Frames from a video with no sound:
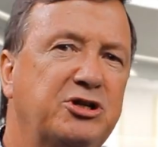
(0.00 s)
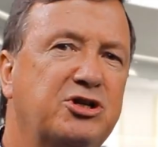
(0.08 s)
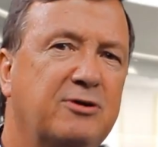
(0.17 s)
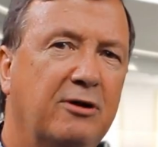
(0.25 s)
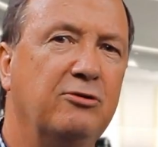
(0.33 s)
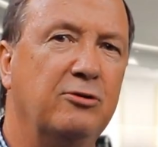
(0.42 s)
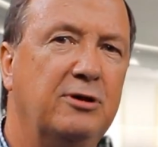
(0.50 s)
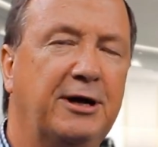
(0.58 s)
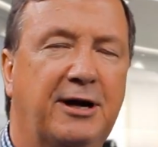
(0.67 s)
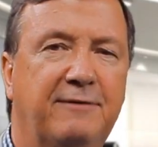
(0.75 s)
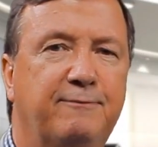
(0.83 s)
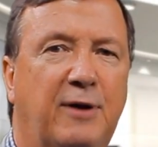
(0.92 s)
I struggle,
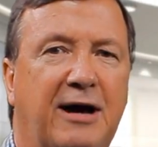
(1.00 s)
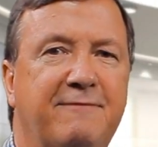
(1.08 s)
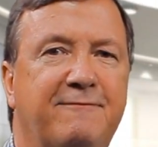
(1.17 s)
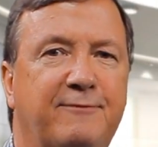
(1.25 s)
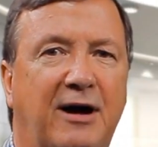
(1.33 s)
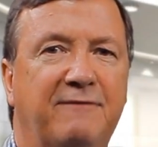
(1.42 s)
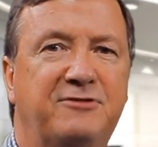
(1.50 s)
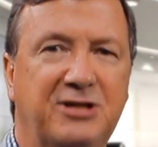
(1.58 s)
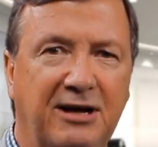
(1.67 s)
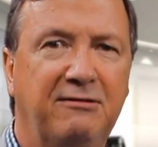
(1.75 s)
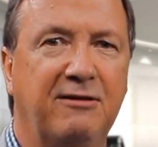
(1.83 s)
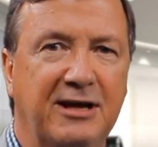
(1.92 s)
and I've
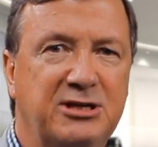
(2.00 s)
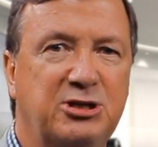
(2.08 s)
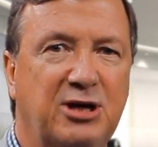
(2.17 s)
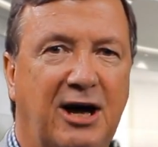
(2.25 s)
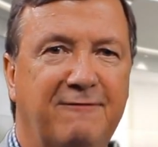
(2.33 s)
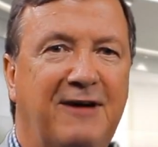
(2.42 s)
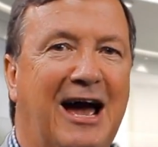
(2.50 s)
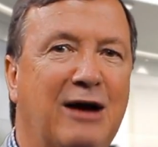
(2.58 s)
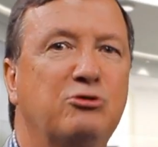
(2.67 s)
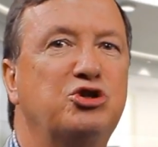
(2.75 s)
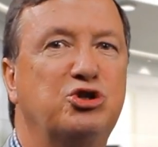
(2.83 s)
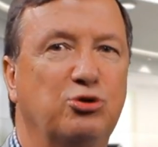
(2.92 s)
done this, I've
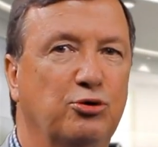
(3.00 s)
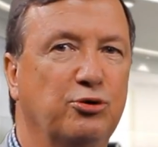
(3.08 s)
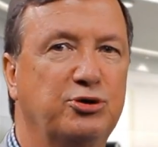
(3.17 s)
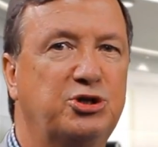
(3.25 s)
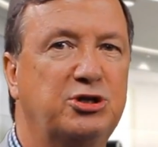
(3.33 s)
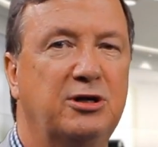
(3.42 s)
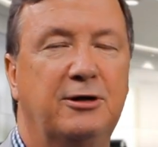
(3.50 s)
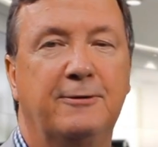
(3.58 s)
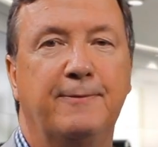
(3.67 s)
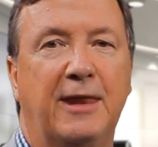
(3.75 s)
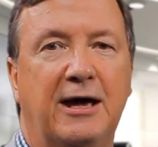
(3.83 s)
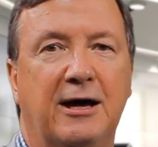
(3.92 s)
outsourced
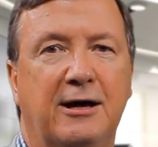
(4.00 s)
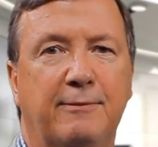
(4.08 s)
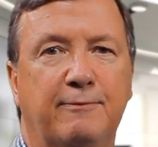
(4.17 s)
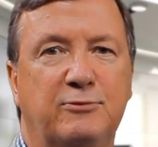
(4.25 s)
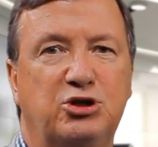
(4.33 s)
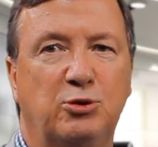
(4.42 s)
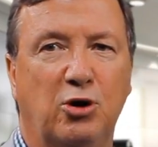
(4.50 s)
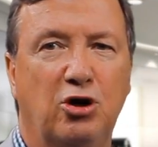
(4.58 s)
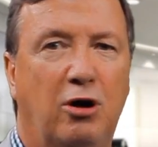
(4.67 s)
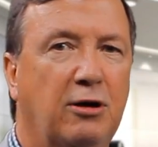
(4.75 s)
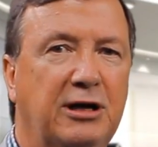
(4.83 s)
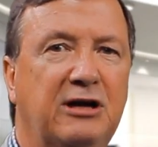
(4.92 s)
to a
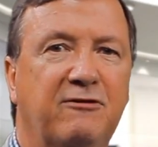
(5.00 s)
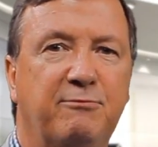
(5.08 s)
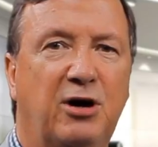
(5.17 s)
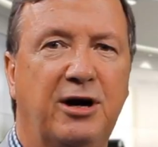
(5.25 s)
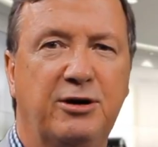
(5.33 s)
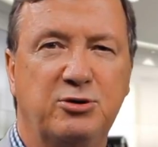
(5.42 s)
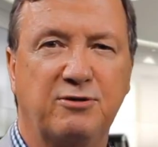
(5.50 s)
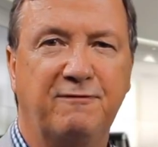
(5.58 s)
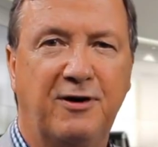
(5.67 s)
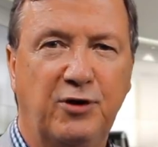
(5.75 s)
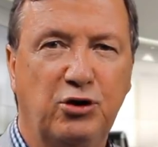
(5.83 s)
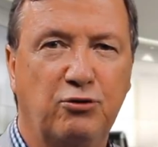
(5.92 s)
colleague of mine who's a
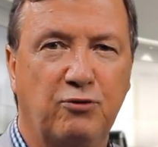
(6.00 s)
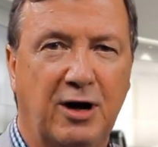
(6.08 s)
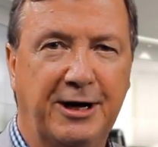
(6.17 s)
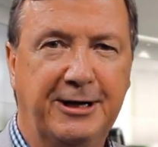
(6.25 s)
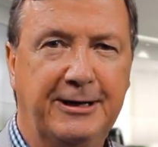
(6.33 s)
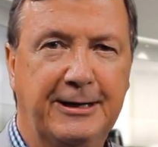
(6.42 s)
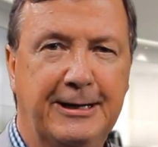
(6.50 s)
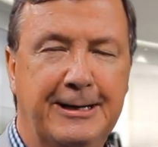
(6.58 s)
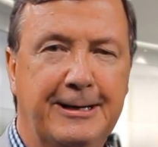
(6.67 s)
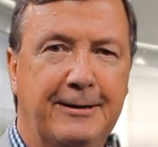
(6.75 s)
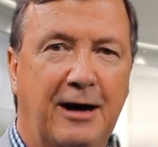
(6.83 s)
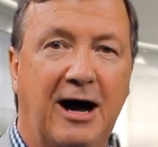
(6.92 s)
very good writer.
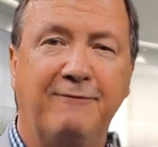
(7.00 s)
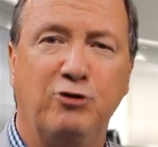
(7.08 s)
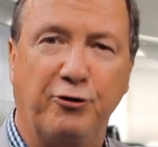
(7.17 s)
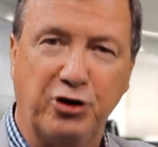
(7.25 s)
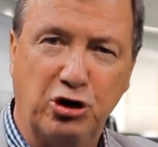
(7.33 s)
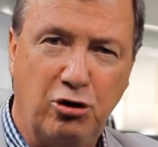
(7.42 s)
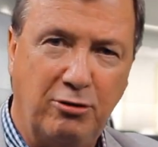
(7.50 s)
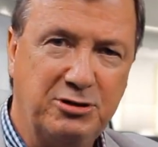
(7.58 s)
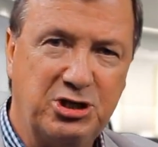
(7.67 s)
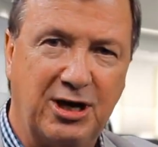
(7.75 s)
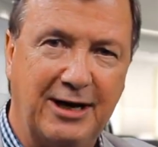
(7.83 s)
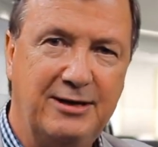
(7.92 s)
I've got the
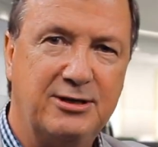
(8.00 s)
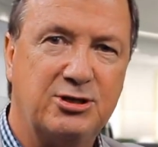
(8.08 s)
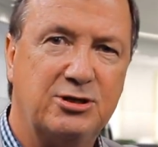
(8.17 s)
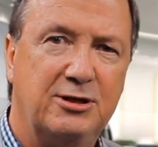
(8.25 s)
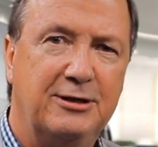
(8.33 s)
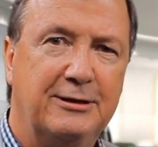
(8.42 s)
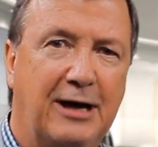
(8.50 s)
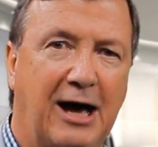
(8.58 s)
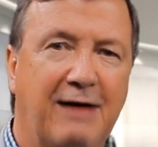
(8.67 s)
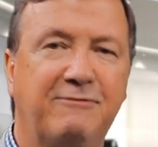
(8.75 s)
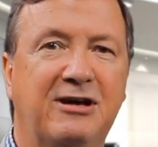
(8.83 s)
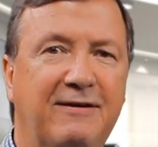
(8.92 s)
content,
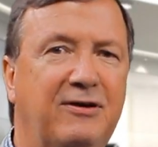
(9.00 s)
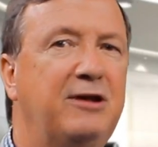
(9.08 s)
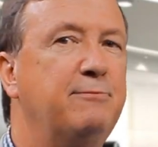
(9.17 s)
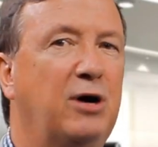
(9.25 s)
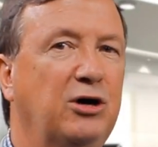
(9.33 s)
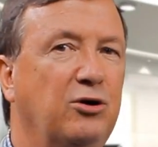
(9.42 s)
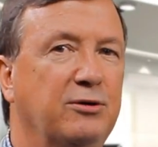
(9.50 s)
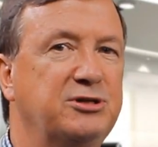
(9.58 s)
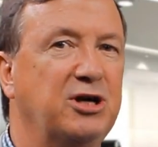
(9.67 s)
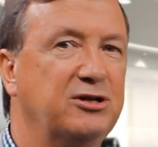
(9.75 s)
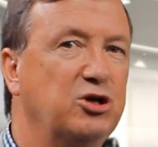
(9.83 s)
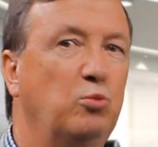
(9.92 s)
I've given him my
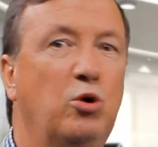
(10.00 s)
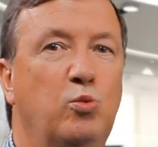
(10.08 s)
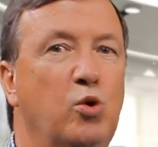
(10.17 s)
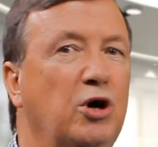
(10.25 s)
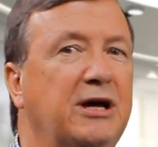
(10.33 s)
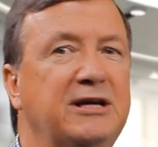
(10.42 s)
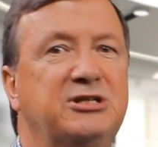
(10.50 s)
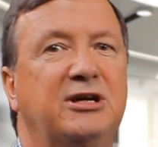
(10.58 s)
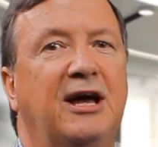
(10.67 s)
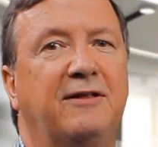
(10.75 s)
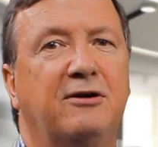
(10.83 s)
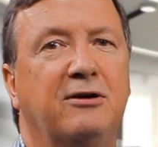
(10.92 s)
content, and we're working
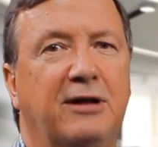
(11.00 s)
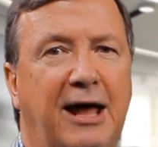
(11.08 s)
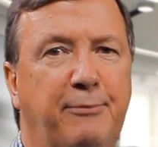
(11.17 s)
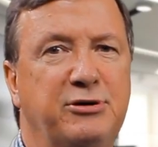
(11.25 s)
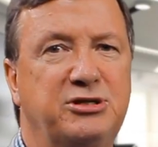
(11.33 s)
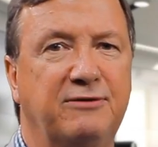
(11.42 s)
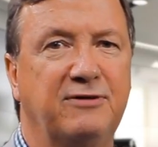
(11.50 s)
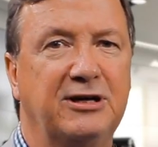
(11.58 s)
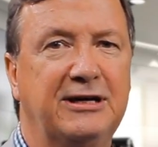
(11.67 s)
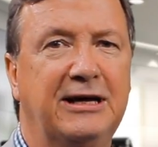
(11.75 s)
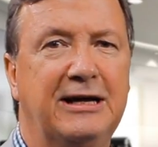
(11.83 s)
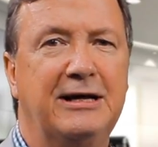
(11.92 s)
together
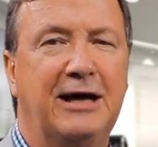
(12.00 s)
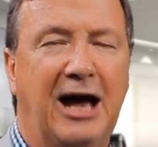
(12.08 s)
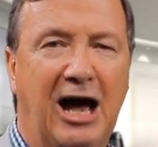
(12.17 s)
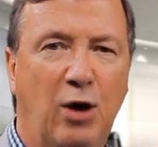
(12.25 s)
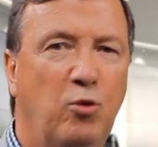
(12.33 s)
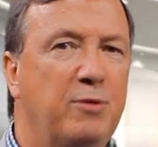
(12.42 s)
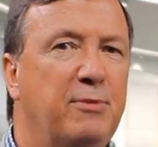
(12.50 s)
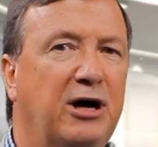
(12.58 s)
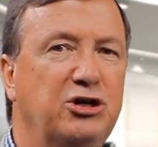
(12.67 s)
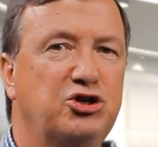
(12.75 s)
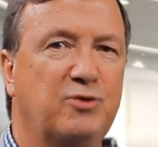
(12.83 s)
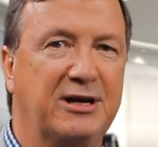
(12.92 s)
collaboratively how we
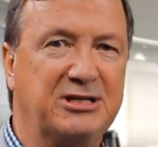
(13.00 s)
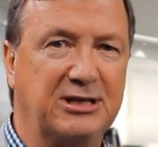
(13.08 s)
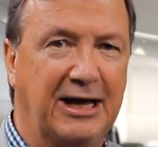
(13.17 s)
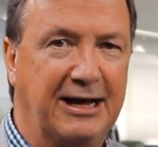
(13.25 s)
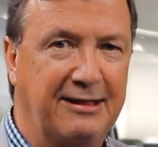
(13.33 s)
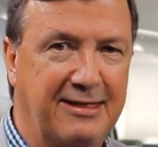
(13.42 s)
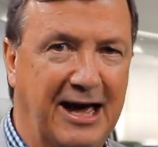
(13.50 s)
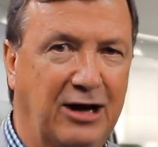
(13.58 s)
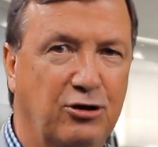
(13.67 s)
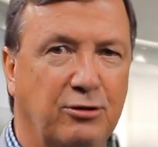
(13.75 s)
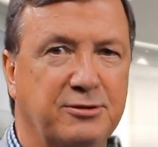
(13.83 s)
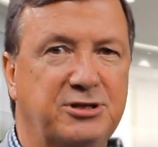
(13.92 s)
might translate
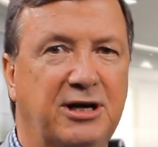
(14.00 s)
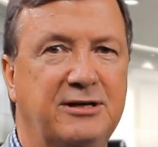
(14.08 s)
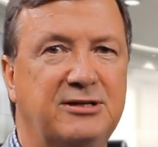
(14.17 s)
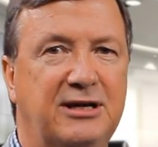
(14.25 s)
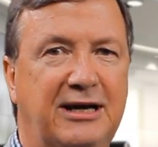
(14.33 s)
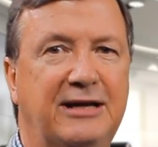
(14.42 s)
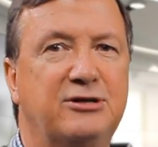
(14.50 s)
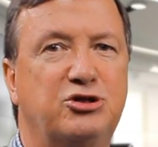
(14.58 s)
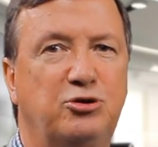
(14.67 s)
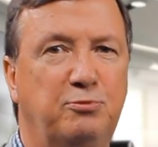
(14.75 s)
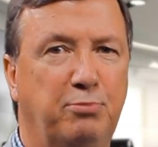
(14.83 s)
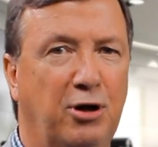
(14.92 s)
that content
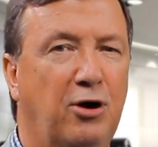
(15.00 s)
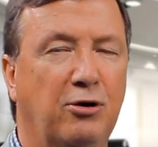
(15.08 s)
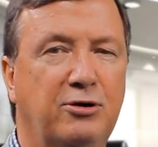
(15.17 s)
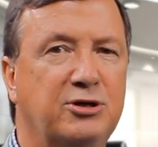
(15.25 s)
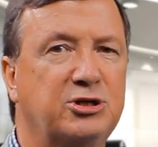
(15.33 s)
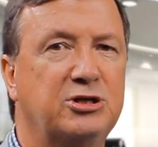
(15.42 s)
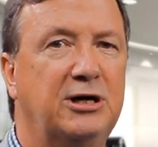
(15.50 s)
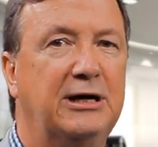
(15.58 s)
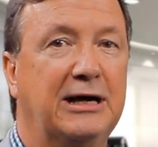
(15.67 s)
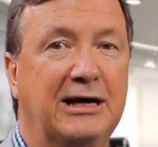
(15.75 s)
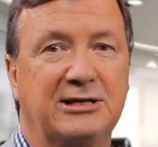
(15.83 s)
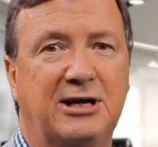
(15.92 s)
into blogs,
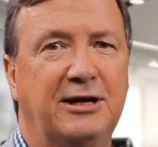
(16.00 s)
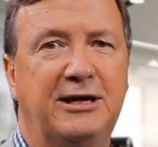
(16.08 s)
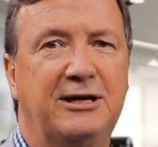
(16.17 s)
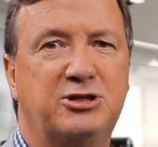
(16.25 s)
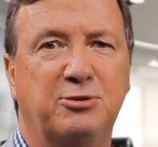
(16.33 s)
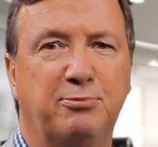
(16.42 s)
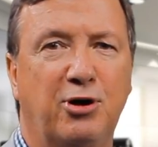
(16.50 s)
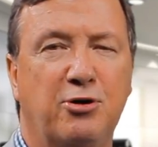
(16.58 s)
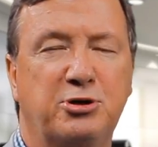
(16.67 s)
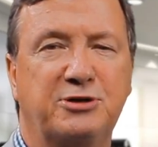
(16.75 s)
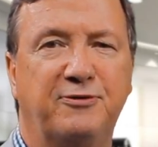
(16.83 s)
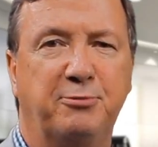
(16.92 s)
because I need some
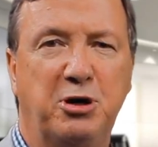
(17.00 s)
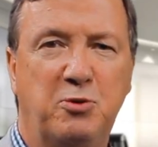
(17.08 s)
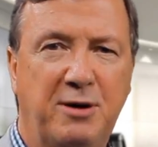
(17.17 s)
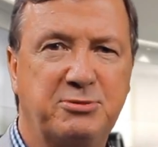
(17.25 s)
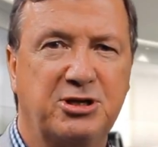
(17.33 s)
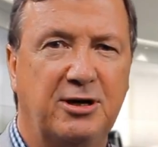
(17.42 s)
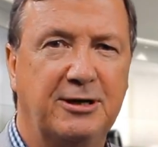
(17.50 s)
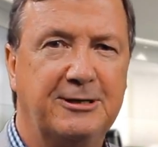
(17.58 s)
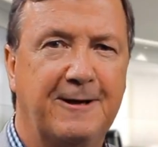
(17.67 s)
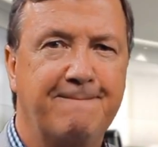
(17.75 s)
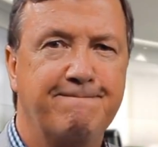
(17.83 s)
blogs for my website.